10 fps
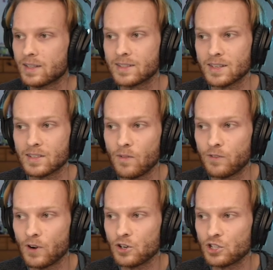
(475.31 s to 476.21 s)
it says,
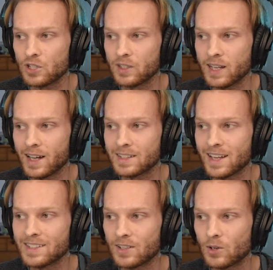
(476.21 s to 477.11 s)
functionally
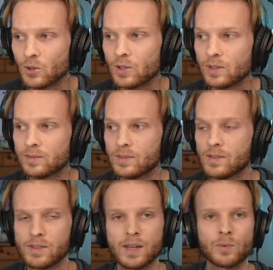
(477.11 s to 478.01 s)
identical,
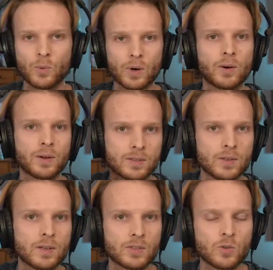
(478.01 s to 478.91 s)
then we're going
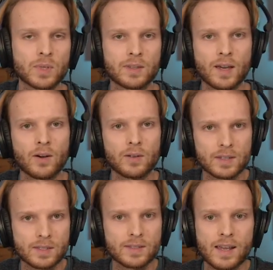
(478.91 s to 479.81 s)
to assume that they are the
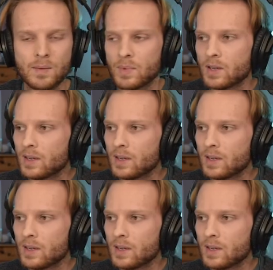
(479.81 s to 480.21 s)
same